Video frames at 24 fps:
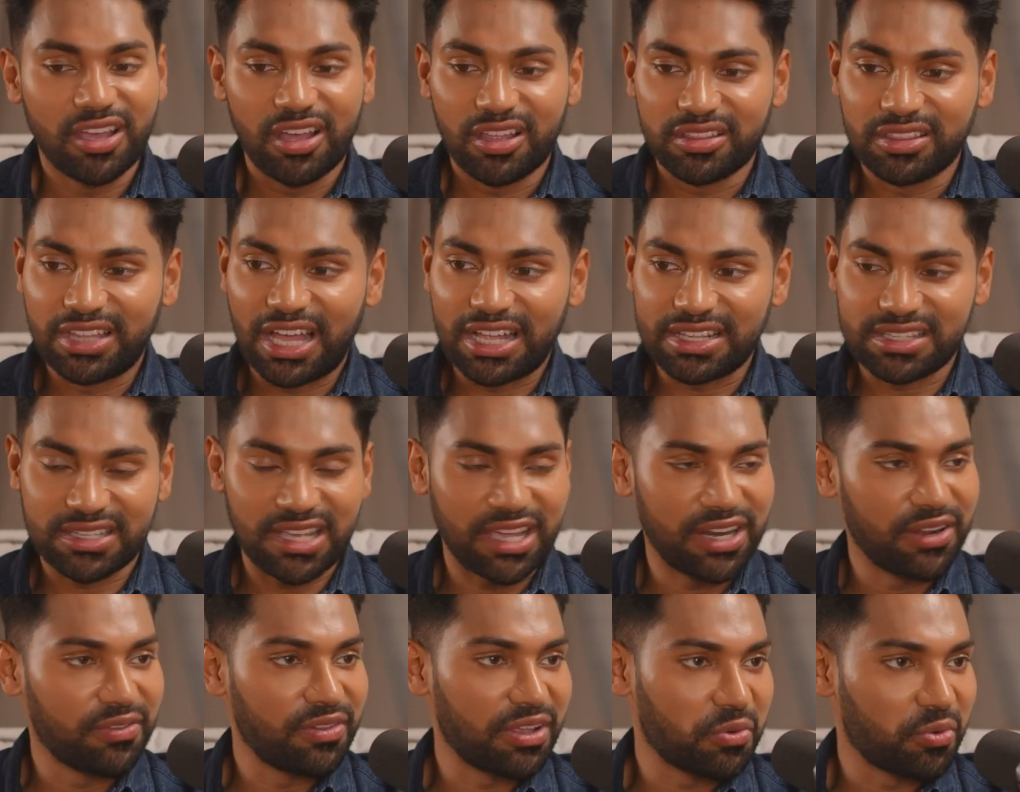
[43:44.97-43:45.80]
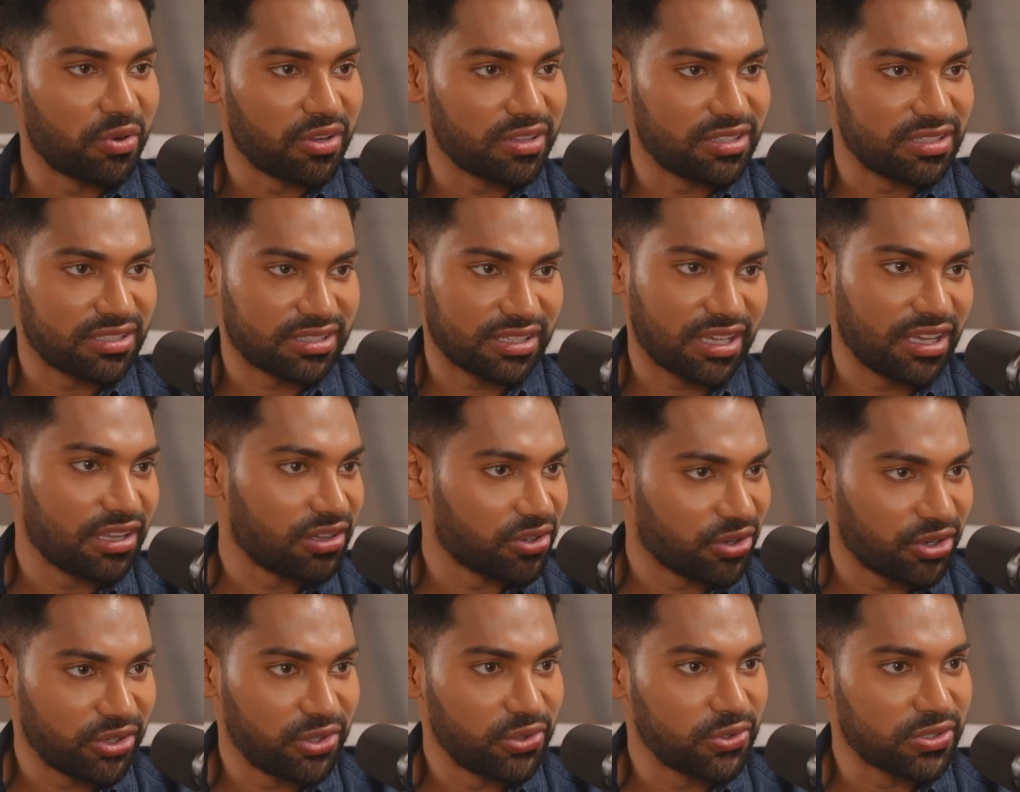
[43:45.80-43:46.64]
That's kind of like one of these
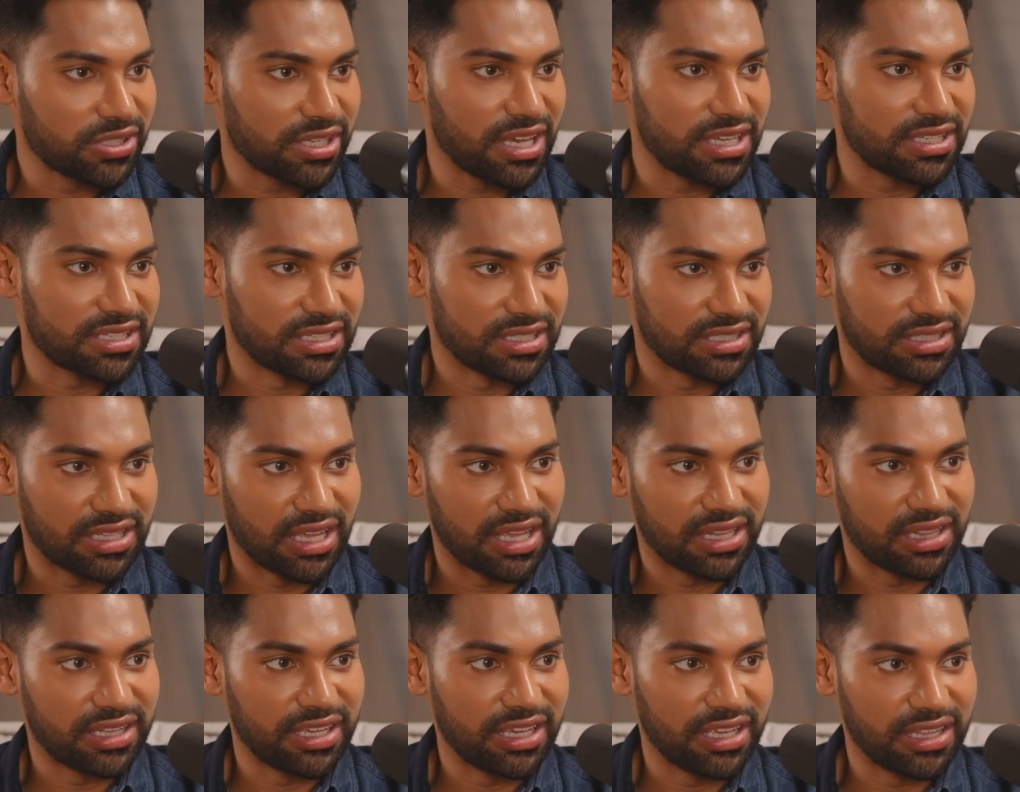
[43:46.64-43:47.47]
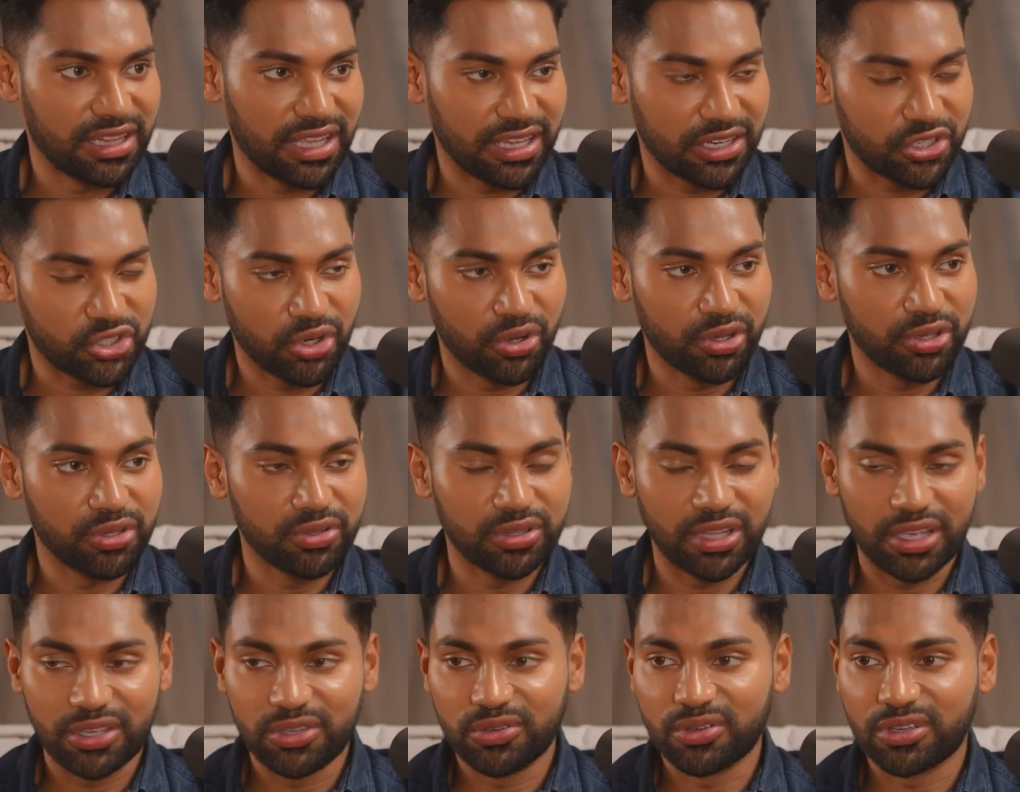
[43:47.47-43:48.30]
killer use cases that they like show you
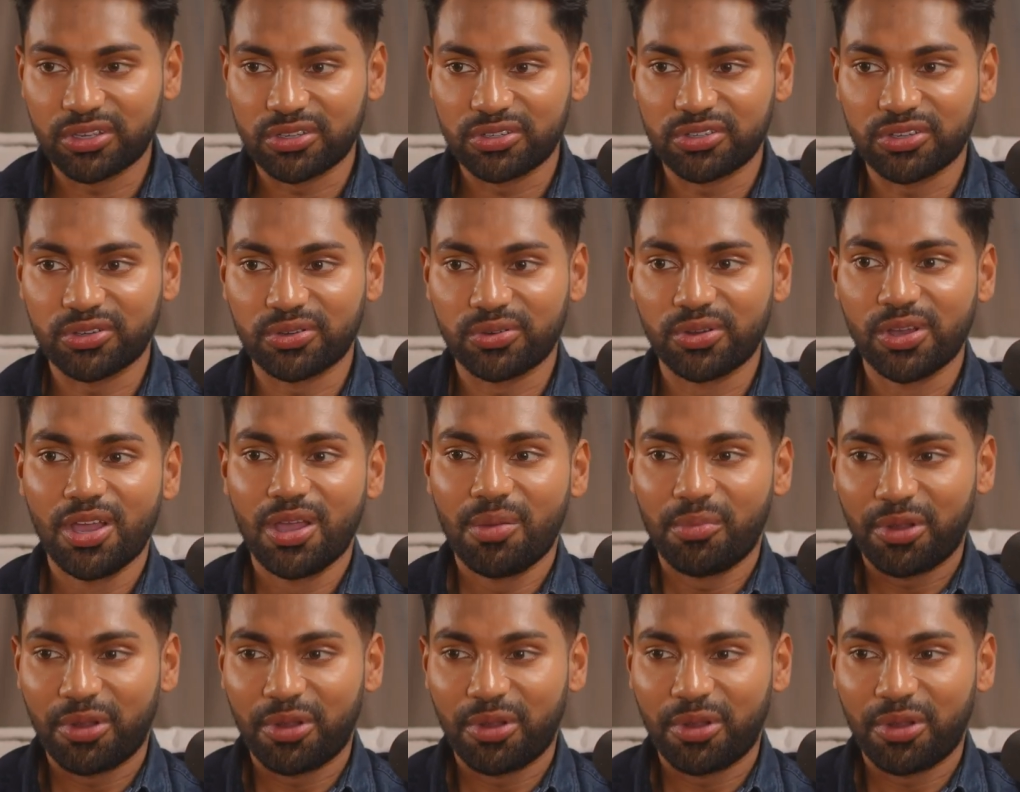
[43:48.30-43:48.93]
that you can do.